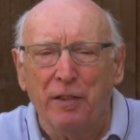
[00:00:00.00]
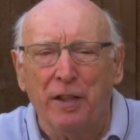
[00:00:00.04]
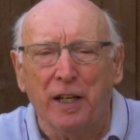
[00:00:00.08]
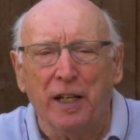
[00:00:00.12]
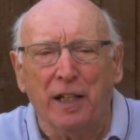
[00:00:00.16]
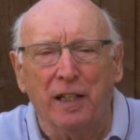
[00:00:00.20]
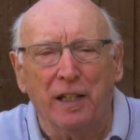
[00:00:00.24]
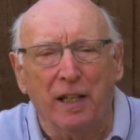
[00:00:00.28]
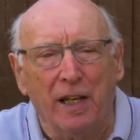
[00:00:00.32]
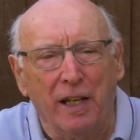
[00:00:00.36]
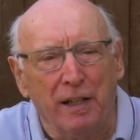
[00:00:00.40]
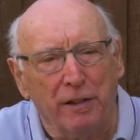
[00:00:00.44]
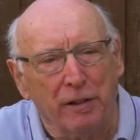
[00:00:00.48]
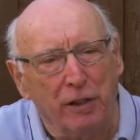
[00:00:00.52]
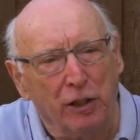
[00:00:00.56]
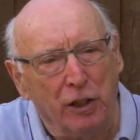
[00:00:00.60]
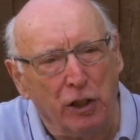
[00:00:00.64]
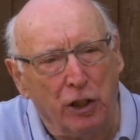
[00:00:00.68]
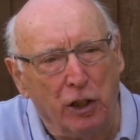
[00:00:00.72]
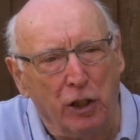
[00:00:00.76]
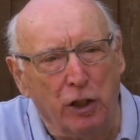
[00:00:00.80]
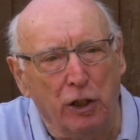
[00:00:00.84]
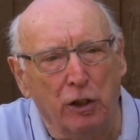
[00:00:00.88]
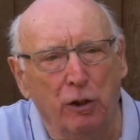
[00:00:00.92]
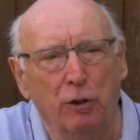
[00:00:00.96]
They let the
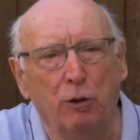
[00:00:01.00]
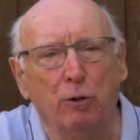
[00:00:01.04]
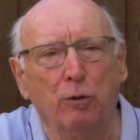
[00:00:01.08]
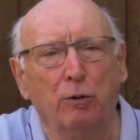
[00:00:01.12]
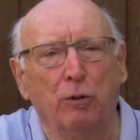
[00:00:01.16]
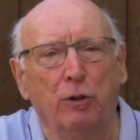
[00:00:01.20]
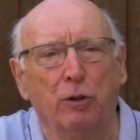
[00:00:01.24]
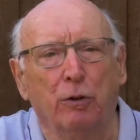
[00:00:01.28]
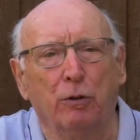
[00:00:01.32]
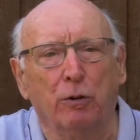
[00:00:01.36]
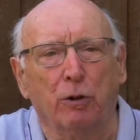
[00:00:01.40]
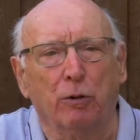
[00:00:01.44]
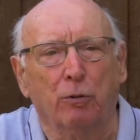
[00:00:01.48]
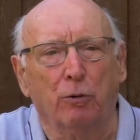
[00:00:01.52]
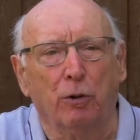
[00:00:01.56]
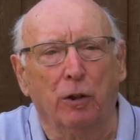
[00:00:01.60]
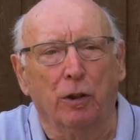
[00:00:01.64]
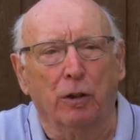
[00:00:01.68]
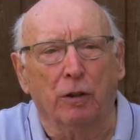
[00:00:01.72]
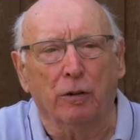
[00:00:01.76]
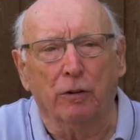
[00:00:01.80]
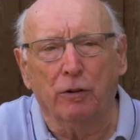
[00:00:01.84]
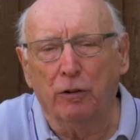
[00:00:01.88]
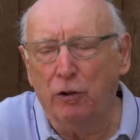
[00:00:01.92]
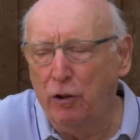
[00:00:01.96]
cue do the
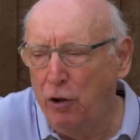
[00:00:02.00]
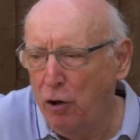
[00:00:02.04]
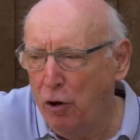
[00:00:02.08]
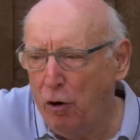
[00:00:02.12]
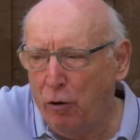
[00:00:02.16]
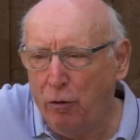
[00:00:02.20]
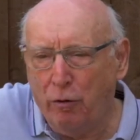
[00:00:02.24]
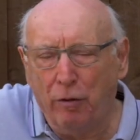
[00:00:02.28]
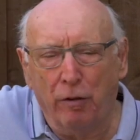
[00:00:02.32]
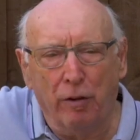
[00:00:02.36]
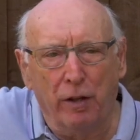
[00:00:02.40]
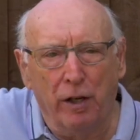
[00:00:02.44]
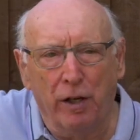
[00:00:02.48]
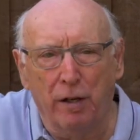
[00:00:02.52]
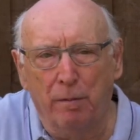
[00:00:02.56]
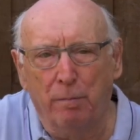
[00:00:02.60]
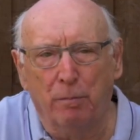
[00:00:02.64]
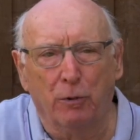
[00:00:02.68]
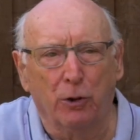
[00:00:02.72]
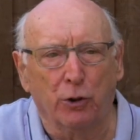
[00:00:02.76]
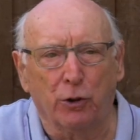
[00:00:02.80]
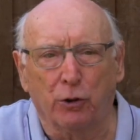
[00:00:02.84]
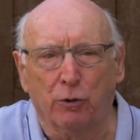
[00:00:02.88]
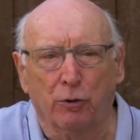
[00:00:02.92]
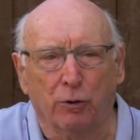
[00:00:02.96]
work, not their
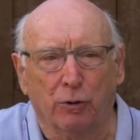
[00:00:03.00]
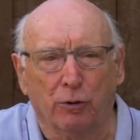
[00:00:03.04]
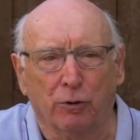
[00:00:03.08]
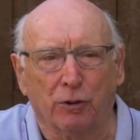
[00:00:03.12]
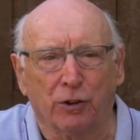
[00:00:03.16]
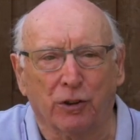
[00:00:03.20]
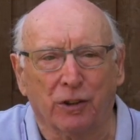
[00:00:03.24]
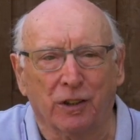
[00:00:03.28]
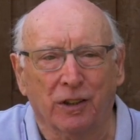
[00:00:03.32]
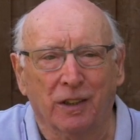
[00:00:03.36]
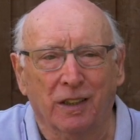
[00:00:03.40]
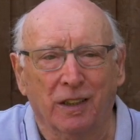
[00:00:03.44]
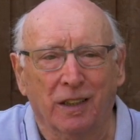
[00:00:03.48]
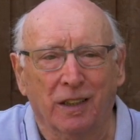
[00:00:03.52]
muscles.